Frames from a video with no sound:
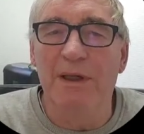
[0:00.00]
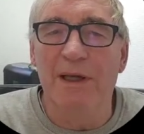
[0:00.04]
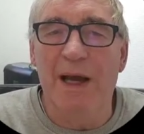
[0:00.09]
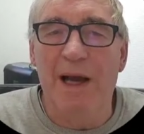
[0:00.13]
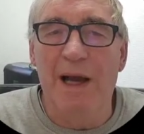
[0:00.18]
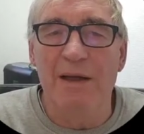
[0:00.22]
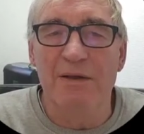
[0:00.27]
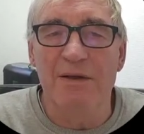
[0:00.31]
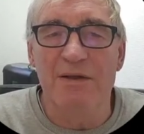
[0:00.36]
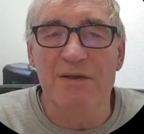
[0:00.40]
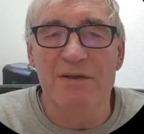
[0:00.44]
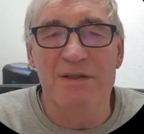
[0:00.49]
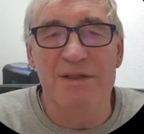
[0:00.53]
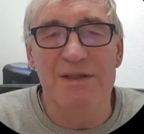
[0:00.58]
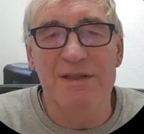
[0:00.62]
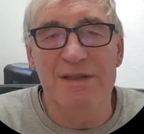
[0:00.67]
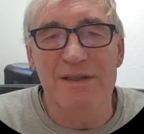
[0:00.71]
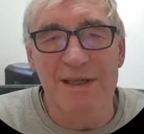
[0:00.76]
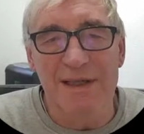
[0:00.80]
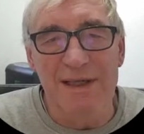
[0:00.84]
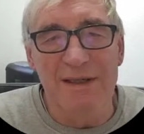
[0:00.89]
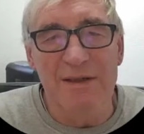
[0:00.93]
and guidance
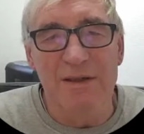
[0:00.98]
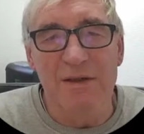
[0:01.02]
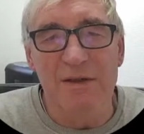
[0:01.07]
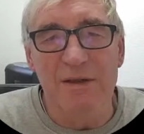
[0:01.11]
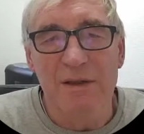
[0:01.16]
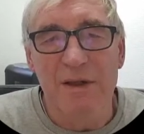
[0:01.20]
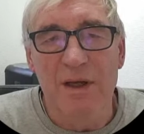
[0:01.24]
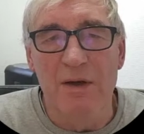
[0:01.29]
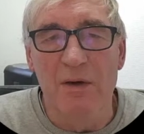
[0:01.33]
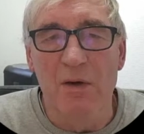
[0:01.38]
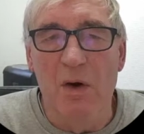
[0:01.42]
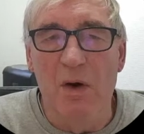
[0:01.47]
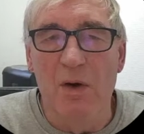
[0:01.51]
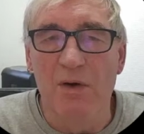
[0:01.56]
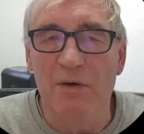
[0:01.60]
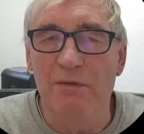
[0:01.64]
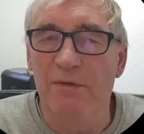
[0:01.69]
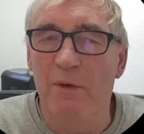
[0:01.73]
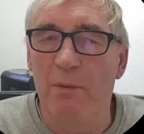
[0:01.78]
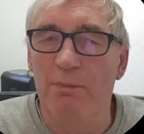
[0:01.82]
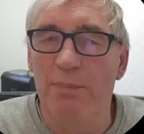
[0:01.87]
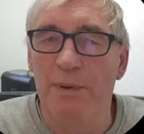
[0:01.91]
is needed in
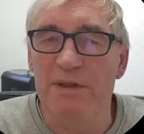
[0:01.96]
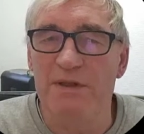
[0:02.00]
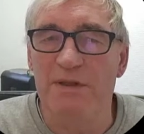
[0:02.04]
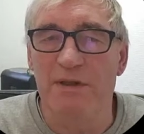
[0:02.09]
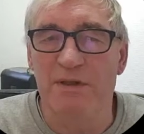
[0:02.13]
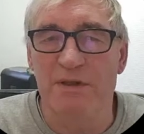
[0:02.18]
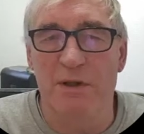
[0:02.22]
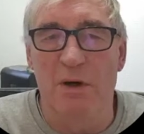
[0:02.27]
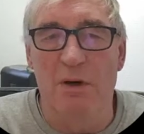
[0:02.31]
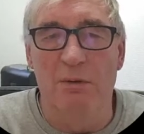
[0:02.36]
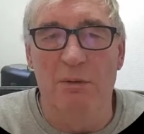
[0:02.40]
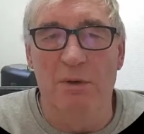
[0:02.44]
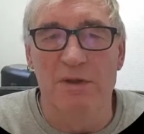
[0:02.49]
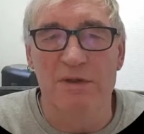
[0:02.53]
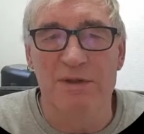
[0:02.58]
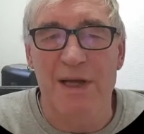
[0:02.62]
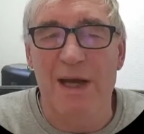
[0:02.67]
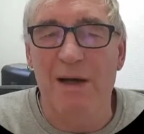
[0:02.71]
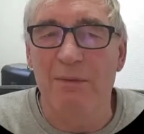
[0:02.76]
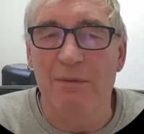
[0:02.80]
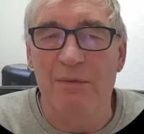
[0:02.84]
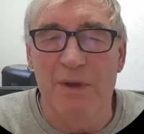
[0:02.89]
order for business
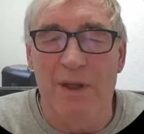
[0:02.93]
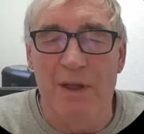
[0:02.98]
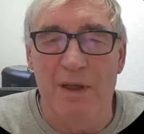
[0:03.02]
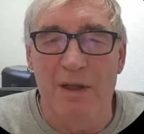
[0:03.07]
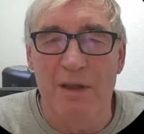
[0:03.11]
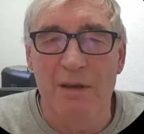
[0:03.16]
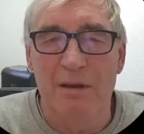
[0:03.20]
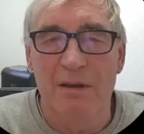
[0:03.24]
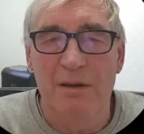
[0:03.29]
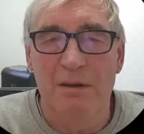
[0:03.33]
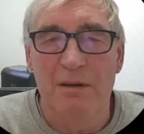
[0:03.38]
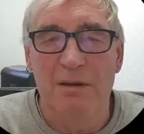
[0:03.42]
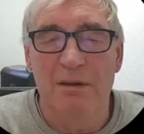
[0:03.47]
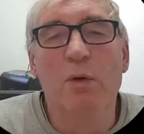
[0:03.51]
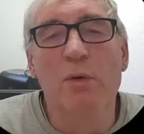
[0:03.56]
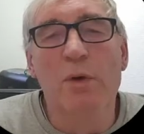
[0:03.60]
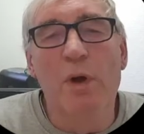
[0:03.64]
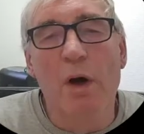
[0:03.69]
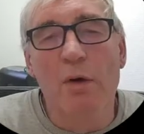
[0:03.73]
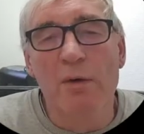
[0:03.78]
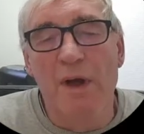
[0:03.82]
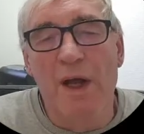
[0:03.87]
owners out there
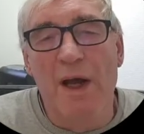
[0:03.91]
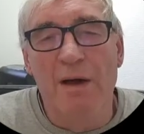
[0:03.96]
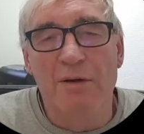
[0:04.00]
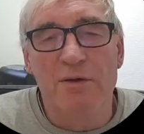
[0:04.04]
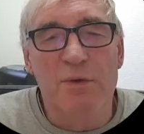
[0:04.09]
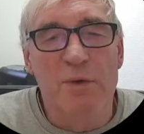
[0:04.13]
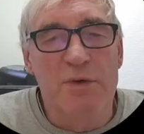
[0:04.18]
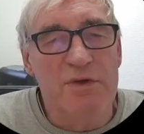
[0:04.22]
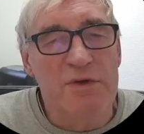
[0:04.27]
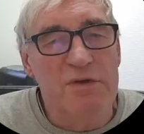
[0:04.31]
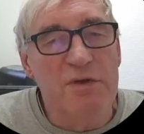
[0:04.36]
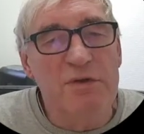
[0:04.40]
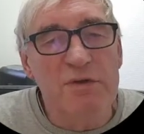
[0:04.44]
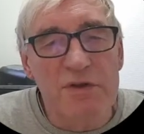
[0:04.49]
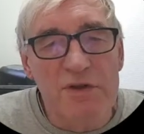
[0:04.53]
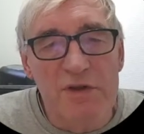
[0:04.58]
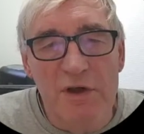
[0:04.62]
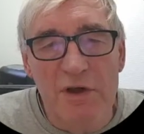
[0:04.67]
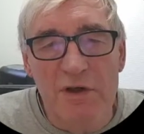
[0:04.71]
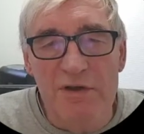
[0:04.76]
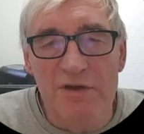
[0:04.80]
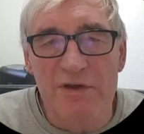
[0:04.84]
who no doubt was as
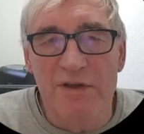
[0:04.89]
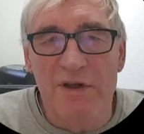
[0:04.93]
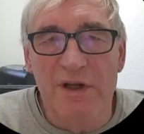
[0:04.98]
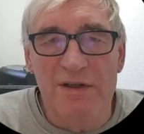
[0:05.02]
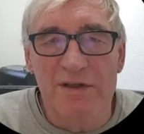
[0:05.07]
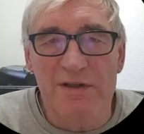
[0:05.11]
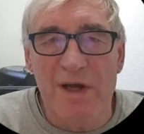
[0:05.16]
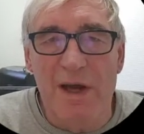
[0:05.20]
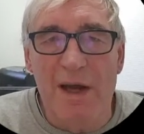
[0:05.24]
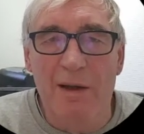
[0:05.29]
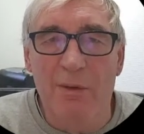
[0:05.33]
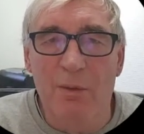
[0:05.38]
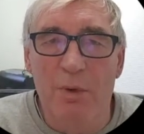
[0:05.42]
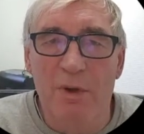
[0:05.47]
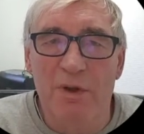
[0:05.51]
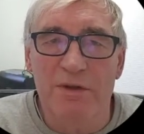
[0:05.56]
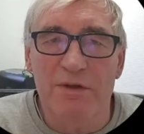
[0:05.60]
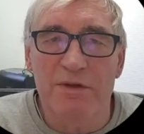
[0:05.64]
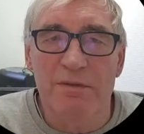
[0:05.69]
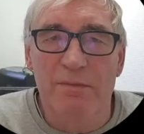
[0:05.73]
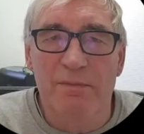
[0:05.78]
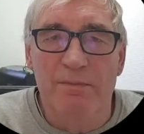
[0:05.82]
uncertain as I
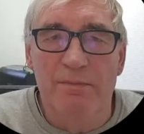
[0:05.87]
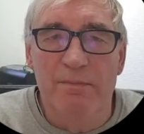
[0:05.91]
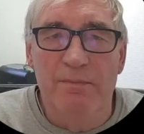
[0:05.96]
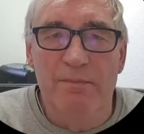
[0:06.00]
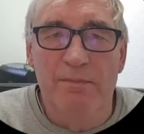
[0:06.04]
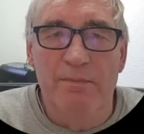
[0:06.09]
was.